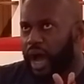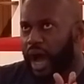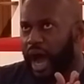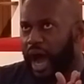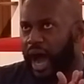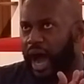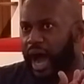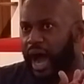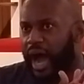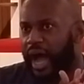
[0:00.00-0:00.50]

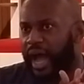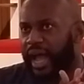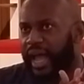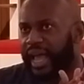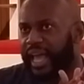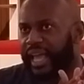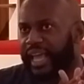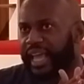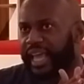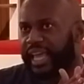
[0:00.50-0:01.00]

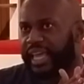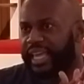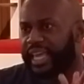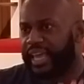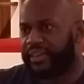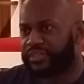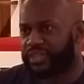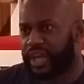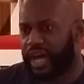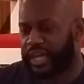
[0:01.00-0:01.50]
an
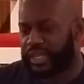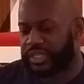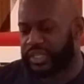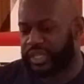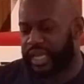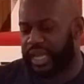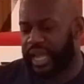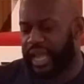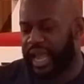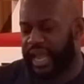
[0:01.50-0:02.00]

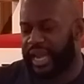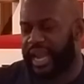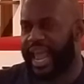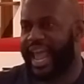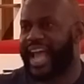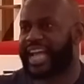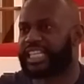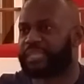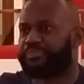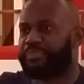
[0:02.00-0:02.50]

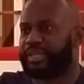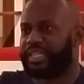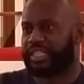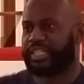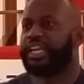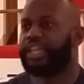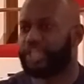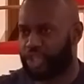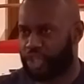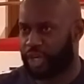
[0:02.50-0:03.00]

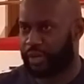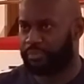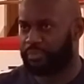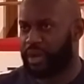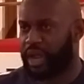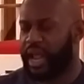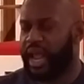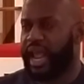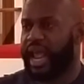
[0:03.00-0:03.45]
exposition